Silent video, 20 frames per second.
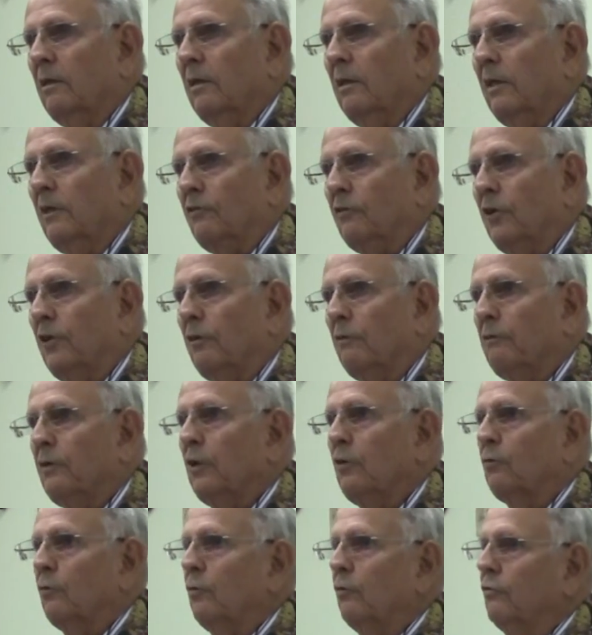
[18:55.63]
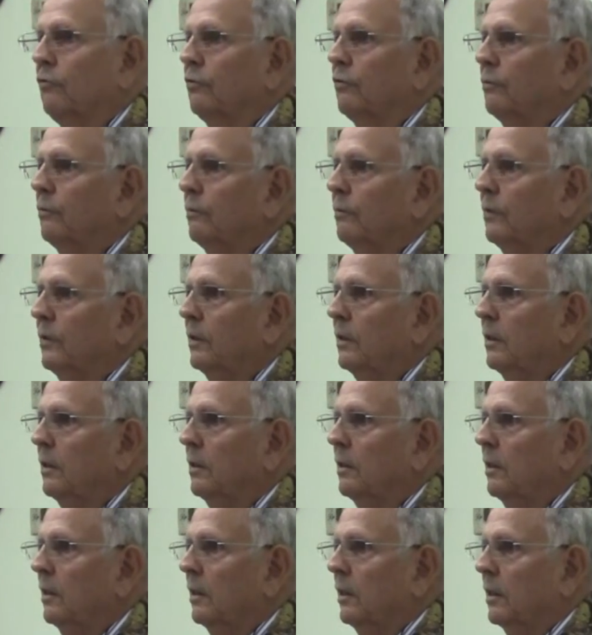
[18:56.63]
as individuals,
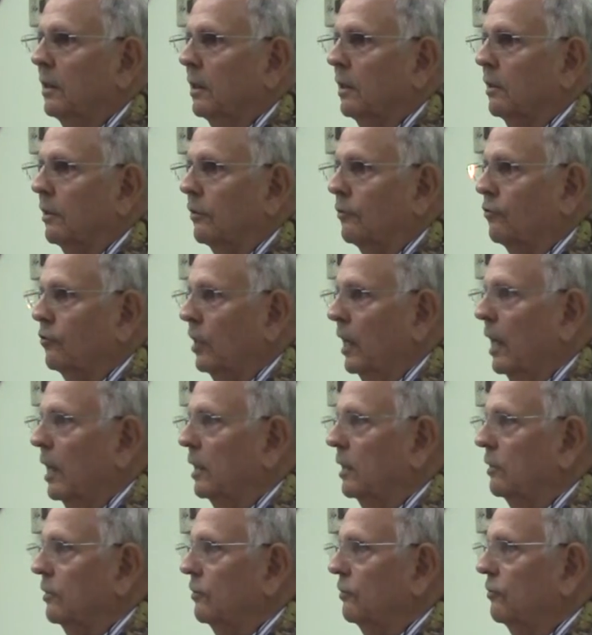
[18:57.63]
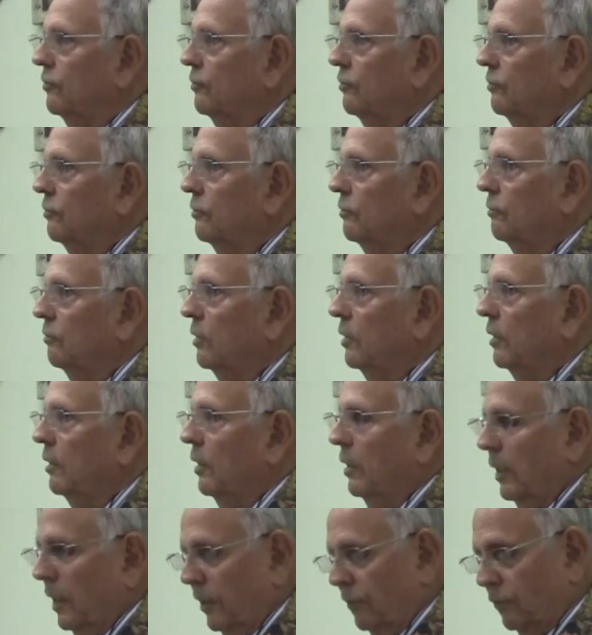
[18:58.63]
our challenge
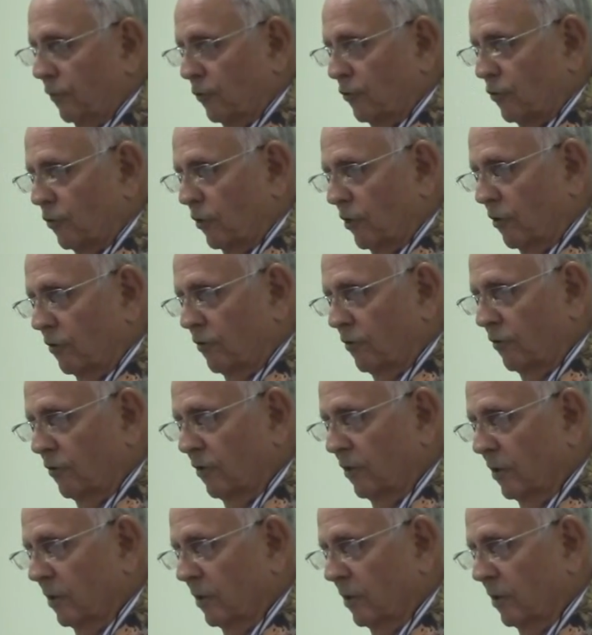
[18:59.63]
as a church,